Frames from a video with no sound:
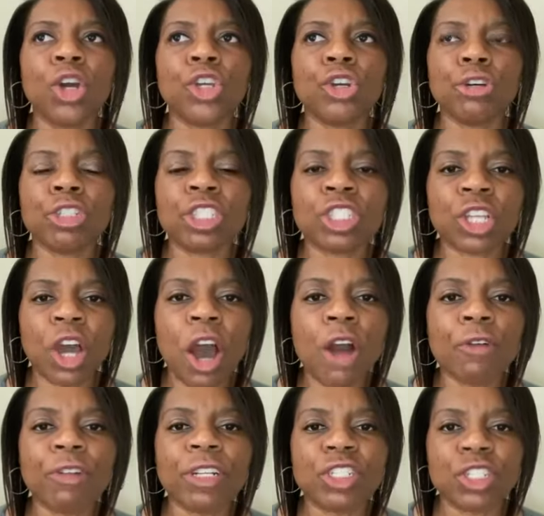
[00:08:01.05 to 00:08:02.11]
your
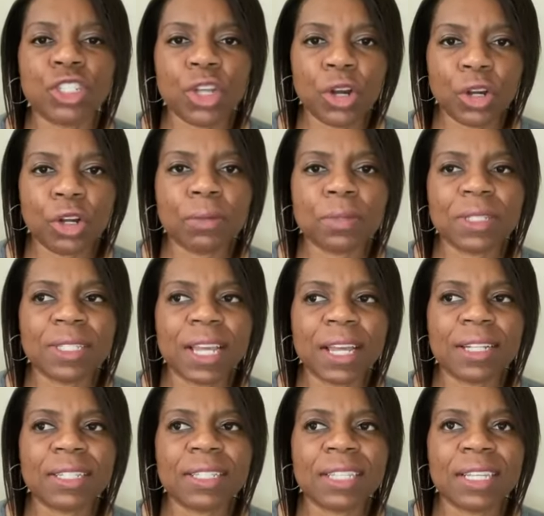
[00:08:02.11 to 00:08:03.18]
current
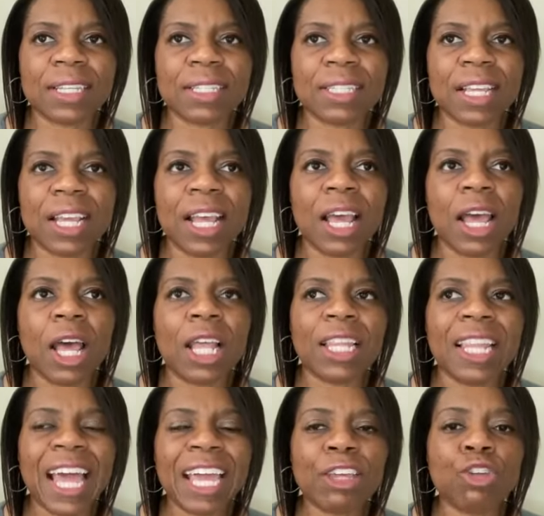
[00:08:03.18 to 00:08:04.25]
circumstances
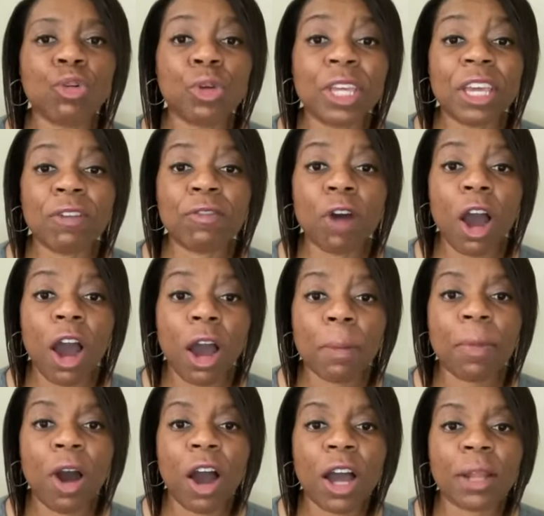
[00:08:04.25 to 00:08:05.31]
let you give
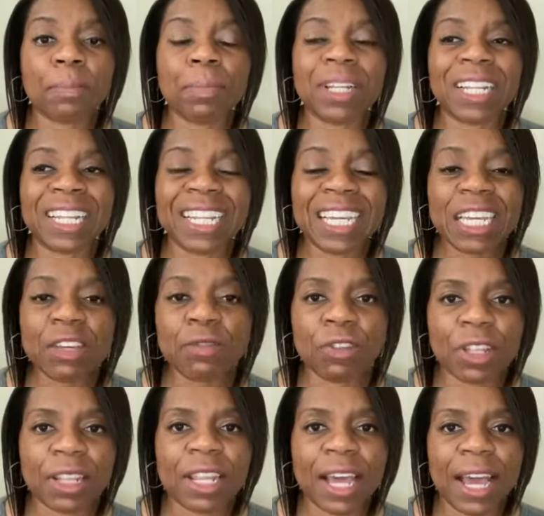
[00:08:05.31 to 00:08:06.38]
up on
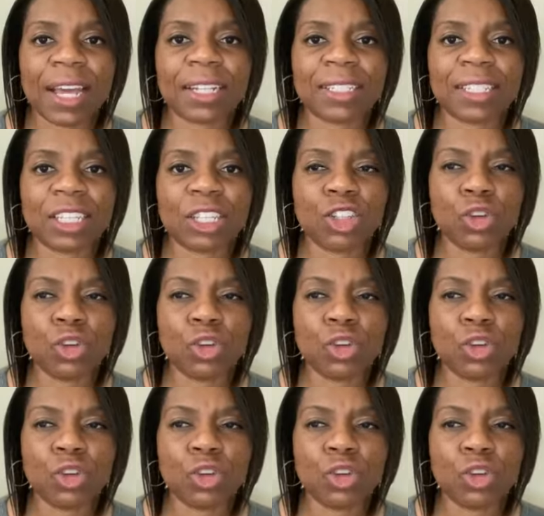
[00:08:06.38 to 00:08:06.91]
believing that.